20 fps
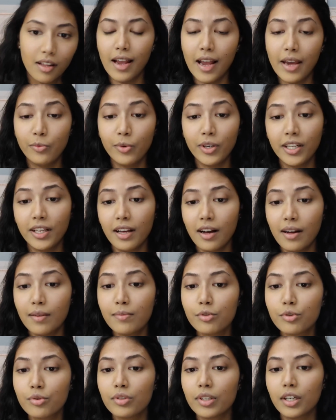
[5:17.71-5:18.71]
And when it
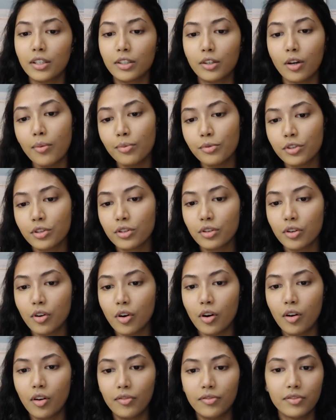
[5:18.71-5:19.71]
comes to the adoption
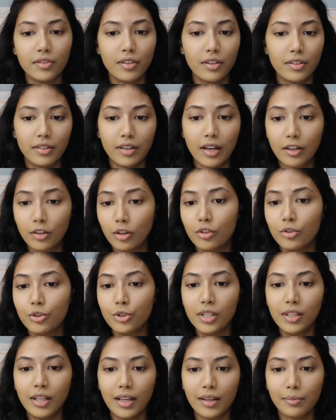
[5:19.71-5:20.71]
of
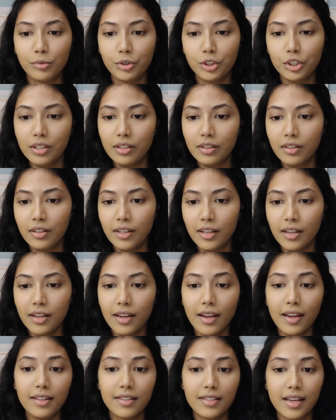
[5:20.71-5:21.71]
technology like machine
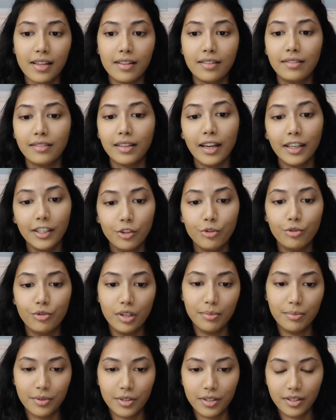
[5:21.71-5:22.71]
learning, it's at
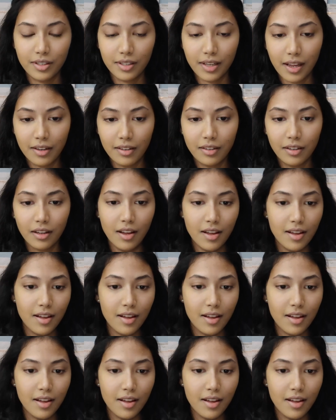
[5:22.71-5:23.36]
93%.